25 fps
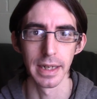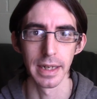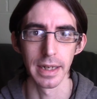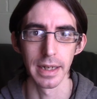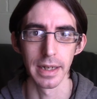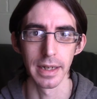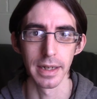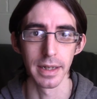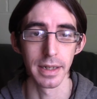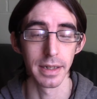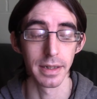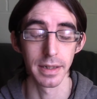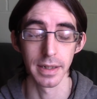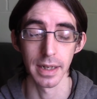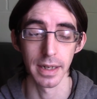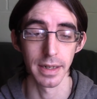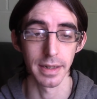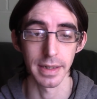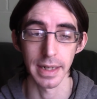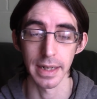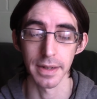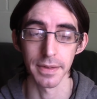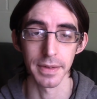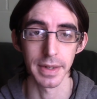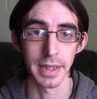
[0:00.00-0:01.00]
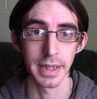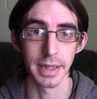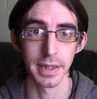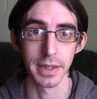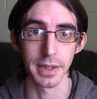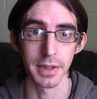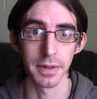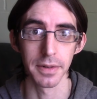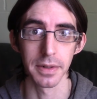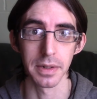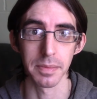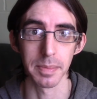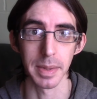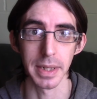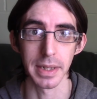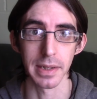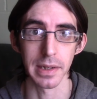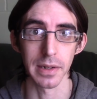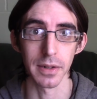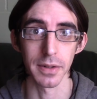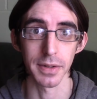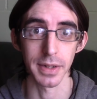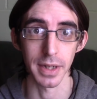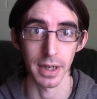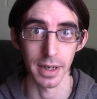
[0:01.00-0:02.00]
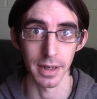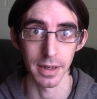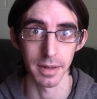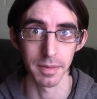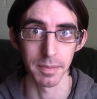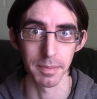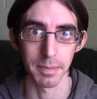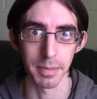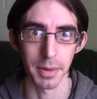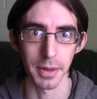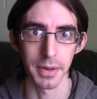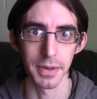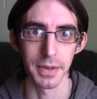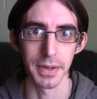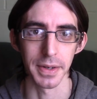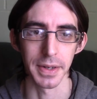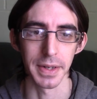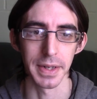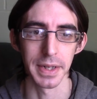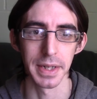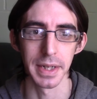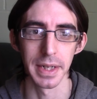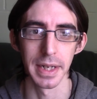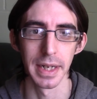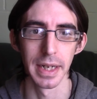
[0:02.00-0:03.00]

It turns out these USB slots aren't broken.